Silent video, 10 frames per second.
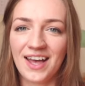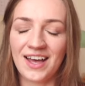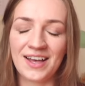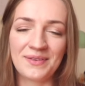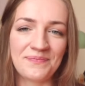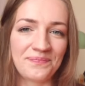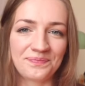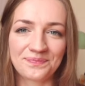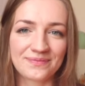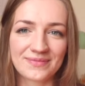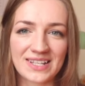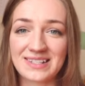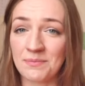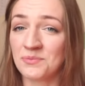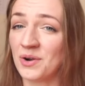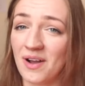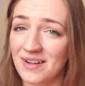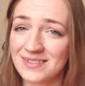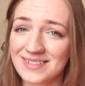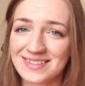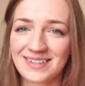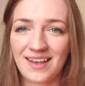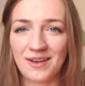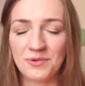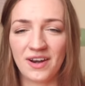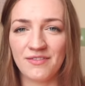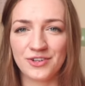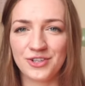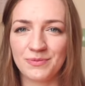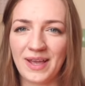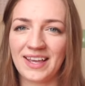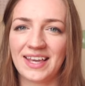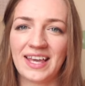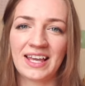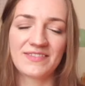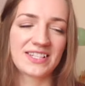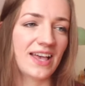um, somewhere else whatever you're making,